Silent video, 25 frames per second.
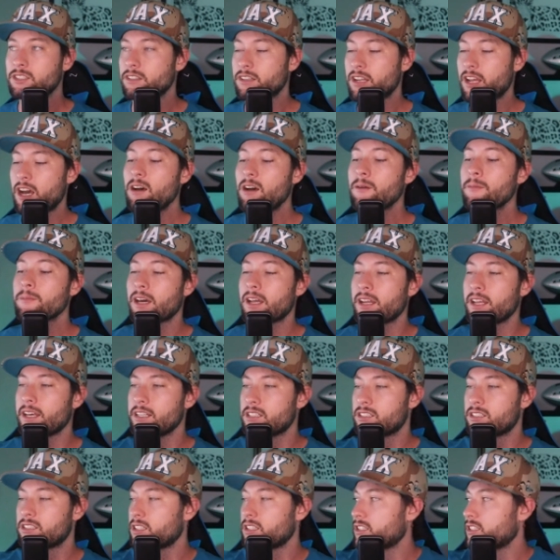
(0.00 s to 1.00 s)
So now I'm kind
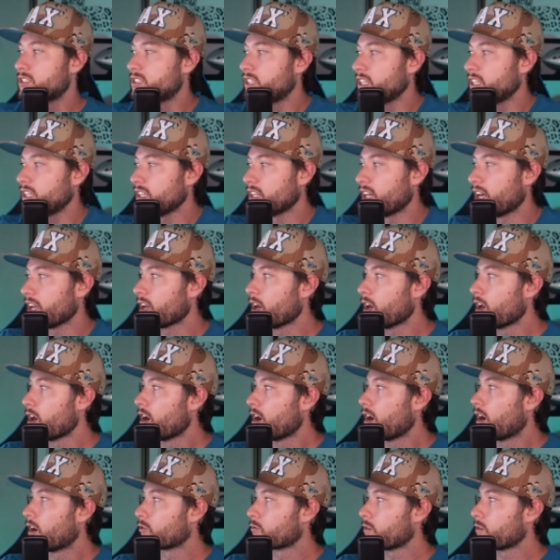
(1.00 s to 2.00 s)
of interested to see, like,
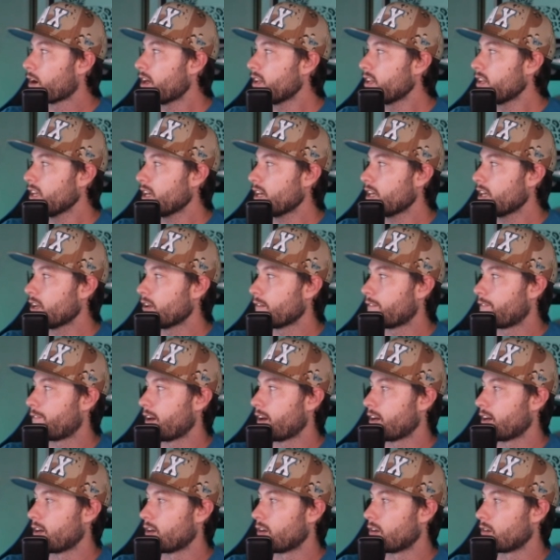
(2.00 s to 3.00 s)
around the
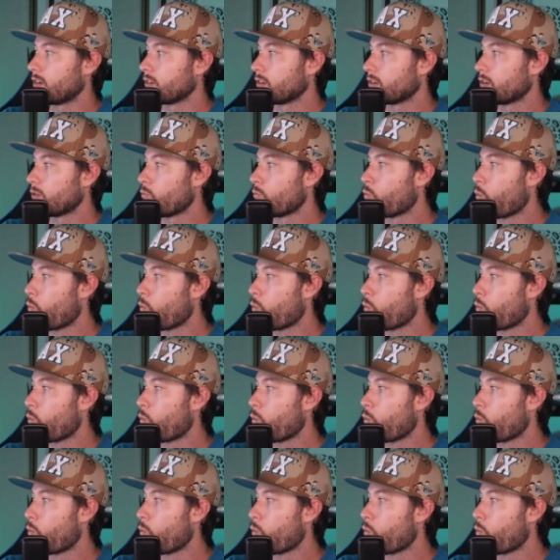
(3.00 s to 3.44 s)
NFL,